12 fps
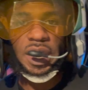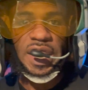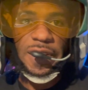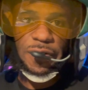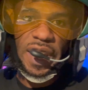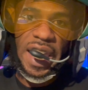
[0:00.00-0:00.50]

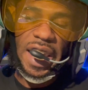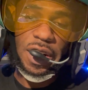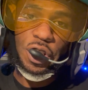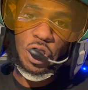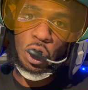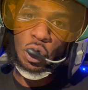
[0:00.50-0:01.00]
If I had to
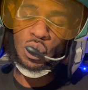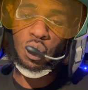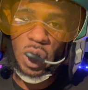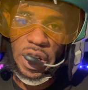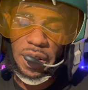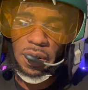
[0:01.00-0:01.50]
choose
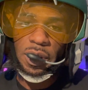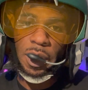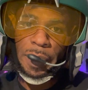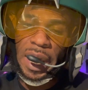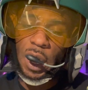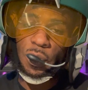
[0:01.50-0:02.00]
one, the
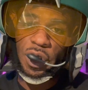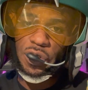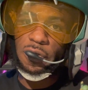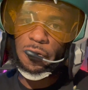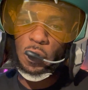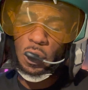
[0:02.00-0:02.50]
Power of the
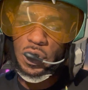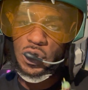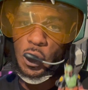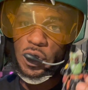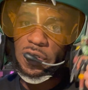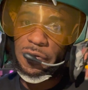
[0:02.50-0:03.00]
Force
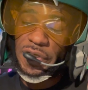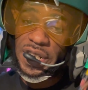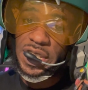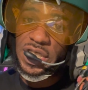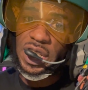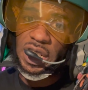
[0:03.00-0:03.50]
or the
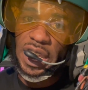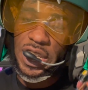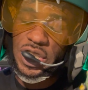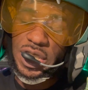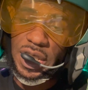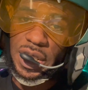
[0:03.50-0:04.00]
Vintage
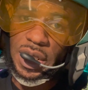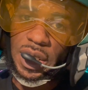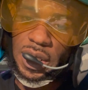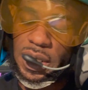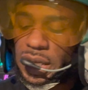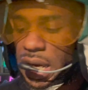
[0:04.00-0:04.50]
Collection,
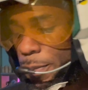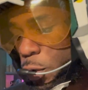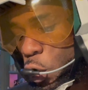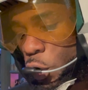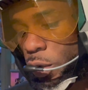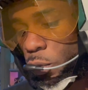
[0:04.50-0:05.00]
I'm
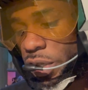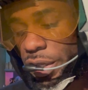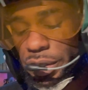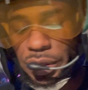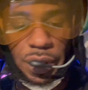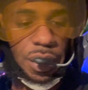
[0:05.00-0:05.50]
going
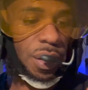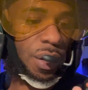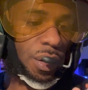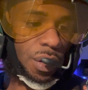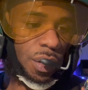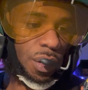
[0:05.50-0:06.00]
with
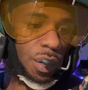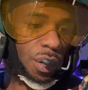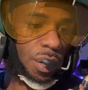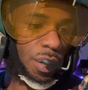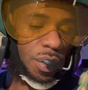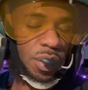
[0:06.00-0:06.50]

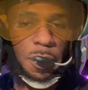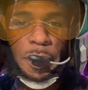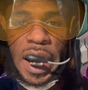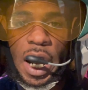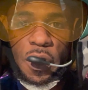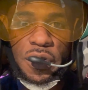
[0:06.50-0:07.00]
the
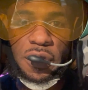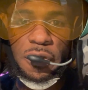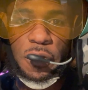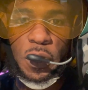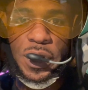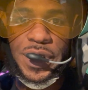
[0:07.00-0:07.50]
Power of the
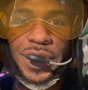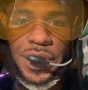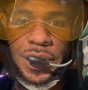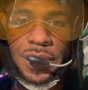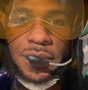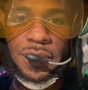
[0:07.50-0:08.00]
Force.